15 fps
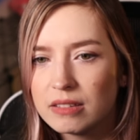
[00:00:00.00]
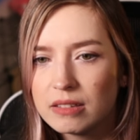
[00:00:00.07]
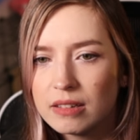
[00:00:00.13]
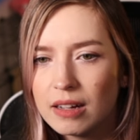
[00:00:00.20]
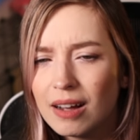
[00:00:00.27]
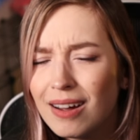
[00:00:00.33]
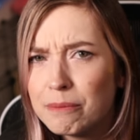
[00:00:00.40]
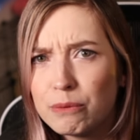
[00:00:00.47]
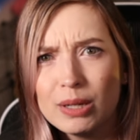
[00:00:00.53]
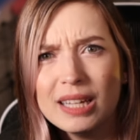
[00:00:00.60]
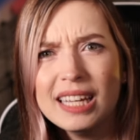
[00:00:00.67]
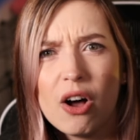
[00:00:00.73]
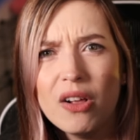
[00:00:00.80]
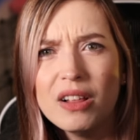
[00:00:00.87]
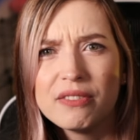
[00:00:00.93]
really
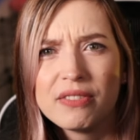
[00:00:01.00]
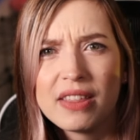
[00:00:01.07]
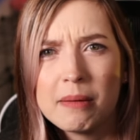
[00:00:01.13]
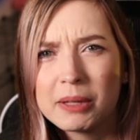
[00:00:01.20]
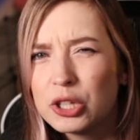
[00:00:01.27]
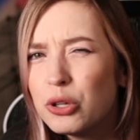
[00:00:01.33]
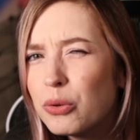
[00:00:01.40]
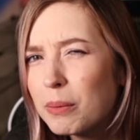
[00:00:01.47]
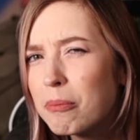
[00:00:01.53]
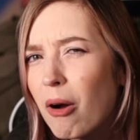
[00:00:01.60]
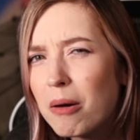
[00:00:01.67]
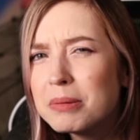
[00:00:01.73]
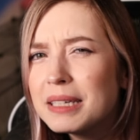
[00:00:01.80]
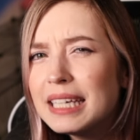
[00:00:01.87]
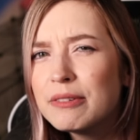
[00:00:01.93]
all of them. Like, you could
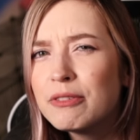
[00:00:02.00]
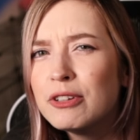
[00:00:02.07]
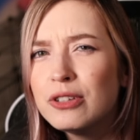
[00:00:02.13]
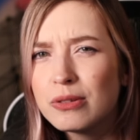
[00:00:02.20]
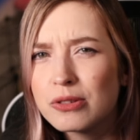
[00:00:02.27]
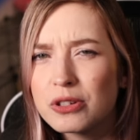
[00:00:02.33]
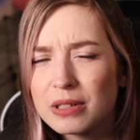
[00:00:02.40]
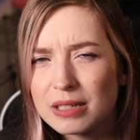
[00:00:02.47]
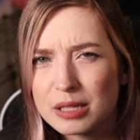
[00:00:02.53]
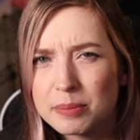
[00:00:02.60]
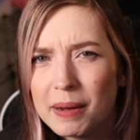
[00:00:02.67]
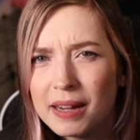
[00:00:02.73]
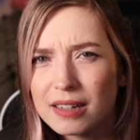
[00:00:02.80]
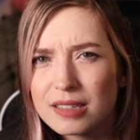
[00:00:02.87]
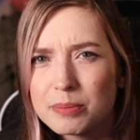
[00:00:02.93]
probably even use her in
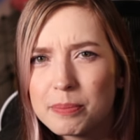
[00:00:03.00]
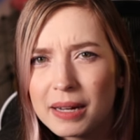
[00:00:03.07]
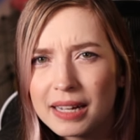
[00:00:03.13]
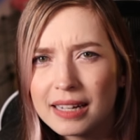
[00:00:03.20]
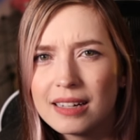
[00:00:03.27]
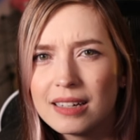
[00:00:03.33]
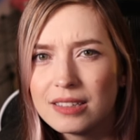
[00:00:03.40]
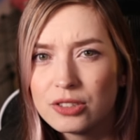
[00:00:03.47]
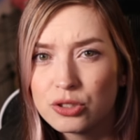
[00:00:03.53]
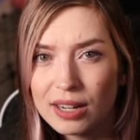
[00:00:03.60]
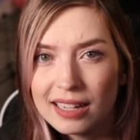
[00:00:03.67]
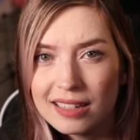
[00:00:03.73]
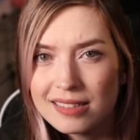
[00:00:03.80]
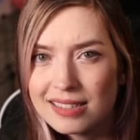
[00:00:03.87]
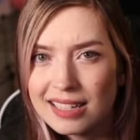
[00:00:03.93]
spiders, but
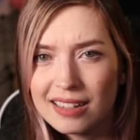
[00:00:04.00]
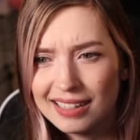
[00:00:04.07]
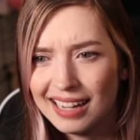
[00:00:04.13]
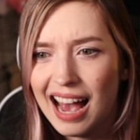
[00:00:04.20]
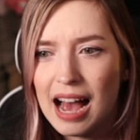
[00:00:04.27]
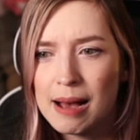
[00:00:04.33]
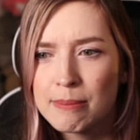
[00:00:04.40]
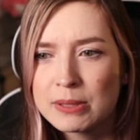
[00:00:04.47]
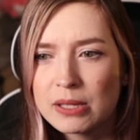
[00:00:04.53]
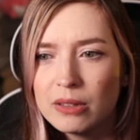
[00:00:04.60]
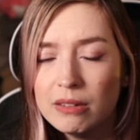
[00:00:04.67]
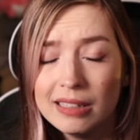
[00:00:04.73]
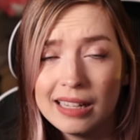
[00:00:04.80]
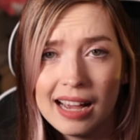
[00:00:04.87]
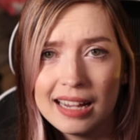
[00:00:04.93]
Dragon's Lair, yeah,
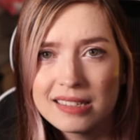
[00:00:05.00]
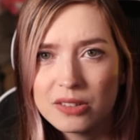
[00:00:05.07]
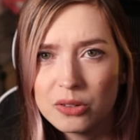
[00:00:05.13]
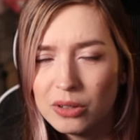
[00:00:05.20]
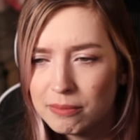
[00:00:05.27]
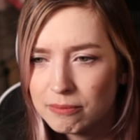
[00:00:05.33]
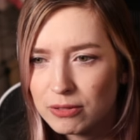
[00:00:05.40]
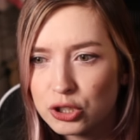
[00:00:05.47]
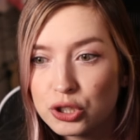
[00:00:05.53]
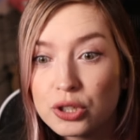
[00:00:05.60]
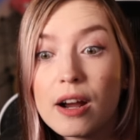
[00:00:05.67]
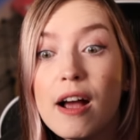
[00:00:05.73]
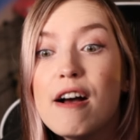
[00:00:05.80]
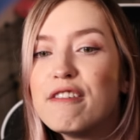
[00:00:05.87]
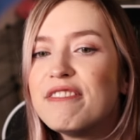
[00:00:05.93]
absolutely. Ice Golem, for sure.
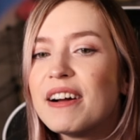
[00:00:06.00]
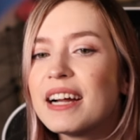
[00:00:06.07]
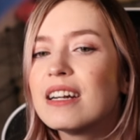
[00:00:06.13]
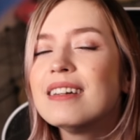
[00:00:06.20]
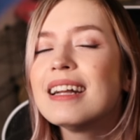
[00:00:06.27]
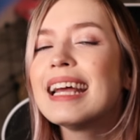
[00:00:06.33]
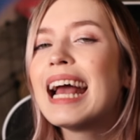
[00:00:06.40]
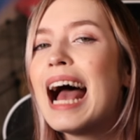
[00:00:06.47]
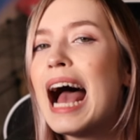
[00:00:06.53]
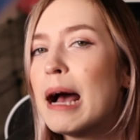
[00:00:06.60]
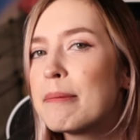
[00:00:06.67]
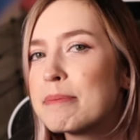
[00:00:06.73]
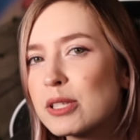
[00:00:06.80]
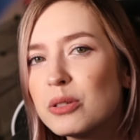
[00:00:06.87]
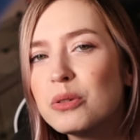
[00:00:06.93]
Fire Knight,
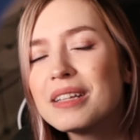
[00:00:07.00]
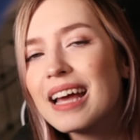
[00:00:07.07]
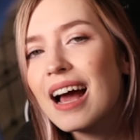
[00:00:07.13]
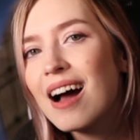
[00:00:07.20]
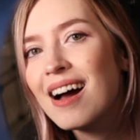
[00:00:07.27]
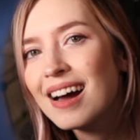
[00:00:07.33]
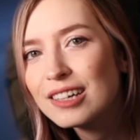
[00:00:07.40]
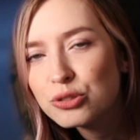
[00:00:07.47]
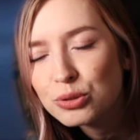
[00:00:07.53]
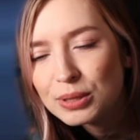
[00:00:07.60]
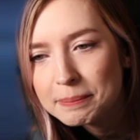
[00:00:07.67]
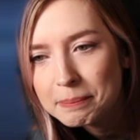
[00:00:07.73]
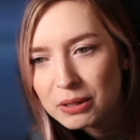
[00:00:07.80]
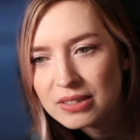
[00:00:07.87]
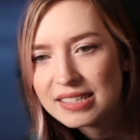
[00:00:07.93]
absolutely,
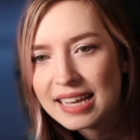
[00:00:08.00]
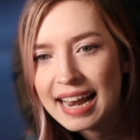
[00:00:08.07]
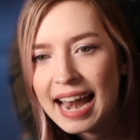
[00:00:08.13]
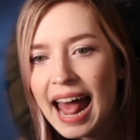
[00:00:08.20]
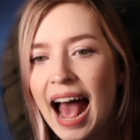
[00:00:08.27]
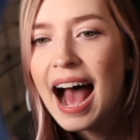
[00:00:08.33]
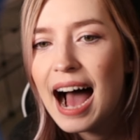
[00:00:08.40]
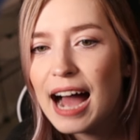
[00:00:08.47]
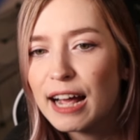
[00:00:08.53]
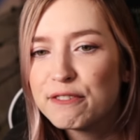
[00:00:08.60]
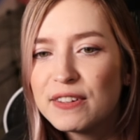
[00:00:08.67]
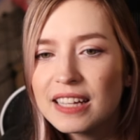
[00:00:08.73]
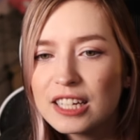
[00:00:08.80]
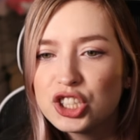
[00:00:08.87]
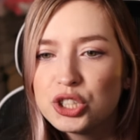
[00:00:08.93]
100%. I
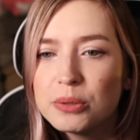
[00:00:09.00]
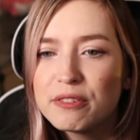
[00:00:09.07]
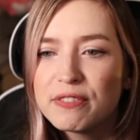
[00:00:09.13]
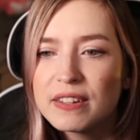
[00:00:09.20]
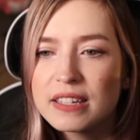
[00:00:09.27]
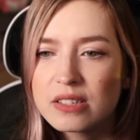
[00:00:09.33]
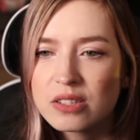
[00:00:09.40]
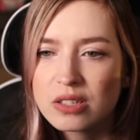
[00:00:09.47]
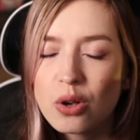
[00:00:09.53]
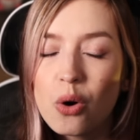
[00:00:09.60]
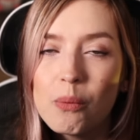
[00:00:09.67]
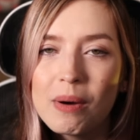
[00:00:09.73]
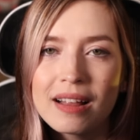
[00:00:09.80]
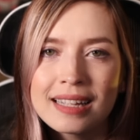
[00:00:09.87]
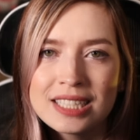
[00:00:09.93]
feel like she would fit so
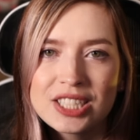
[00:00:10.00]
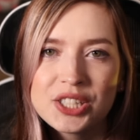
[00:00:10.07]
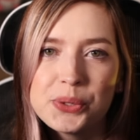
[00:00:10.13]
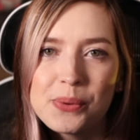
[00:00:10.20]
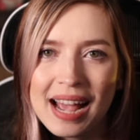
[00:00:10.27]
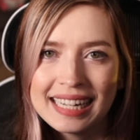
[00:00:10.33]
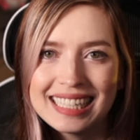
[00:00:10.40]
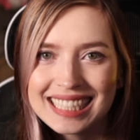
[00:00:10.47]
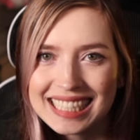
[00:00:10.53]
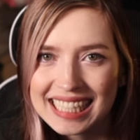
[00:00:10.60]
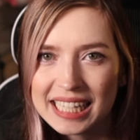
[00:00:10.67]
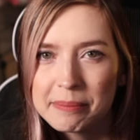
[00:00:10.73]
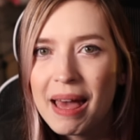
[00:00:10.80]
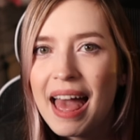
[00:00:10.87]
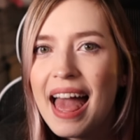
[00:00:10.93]
well into any
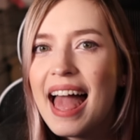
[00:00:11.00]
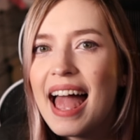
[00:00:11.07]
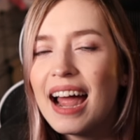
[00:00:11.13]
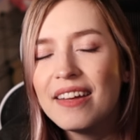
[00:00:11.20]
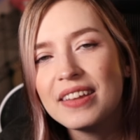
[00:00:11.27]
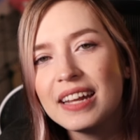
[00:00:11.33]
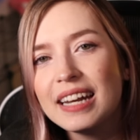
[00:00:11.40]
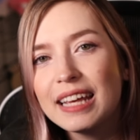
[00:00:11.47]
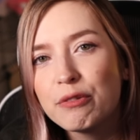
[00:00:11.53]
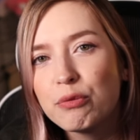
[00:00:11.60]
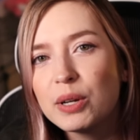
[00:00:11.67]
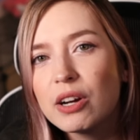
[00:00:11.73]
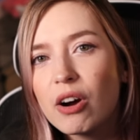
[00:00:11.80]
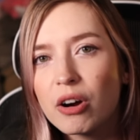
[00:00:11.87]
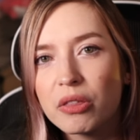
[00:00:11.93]
team. And then if
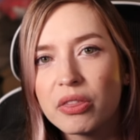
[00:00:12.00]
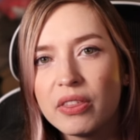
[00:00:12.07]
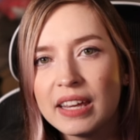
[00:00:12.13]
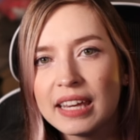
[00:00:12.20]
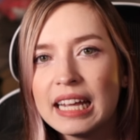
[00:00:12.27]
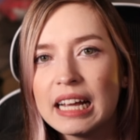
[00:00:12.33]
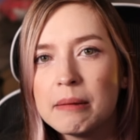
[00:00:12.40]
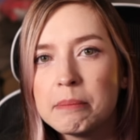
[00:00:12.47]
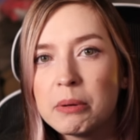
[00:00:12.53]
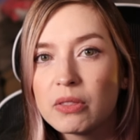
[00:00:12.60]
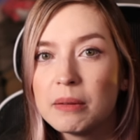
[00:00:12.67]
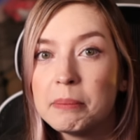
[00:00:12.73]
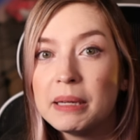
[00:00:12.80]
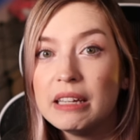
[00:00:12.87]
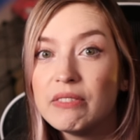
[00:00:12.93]
we are thinking about the
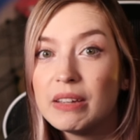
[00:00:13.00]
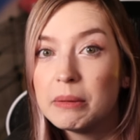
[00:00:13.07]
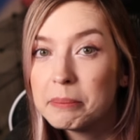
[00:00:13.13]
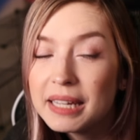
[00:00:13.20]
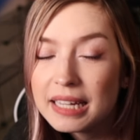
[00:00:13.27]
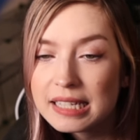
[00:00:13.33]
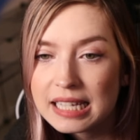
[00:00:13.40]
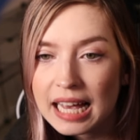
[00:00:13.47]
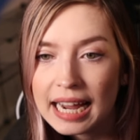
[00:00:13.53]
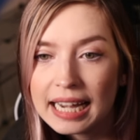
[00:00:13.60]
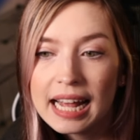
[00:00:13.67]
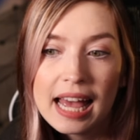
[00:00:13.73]
PvP side,